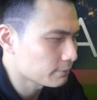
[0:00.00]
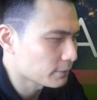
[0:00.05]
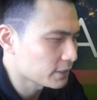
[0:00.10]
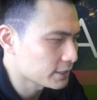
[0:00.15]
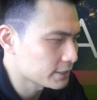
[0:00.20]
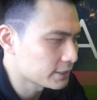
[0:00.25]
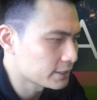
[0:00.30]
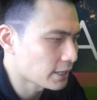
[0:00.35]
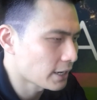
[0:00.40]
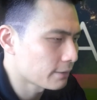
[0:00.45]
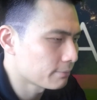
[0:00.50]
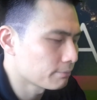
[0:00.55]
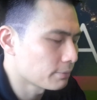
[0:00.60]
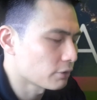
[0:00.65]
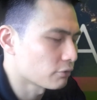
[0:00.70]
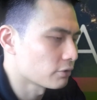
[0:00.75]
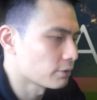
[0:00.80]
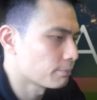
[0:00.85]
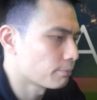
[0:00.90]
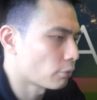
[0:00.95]
must then be
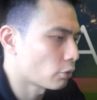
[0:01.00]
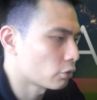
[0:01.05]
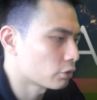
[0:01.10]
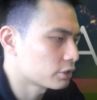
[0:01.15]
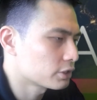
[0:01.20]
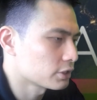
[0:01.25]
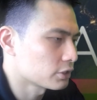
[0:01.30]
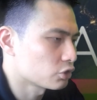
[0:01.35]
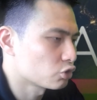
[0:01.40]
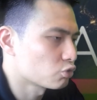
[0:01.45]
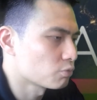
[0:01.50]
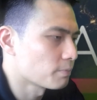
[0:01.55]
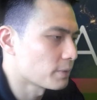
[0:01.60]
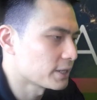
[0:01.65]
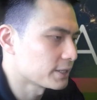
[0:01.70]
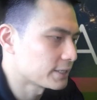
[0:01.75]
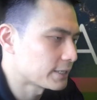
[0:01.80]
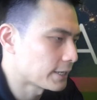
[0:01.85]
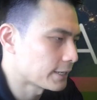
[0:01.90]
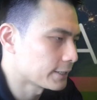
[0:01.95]
reported to
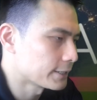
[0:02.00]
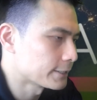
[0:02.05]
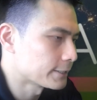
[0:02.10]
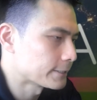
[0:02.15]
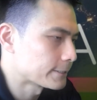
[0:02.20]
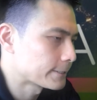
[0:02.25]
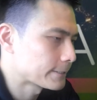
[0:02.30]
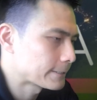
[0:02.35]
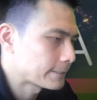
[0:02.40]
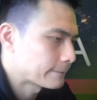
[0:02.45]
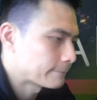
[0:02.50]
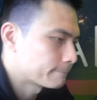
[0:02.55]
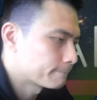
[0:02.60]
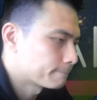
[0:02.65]
maintenance.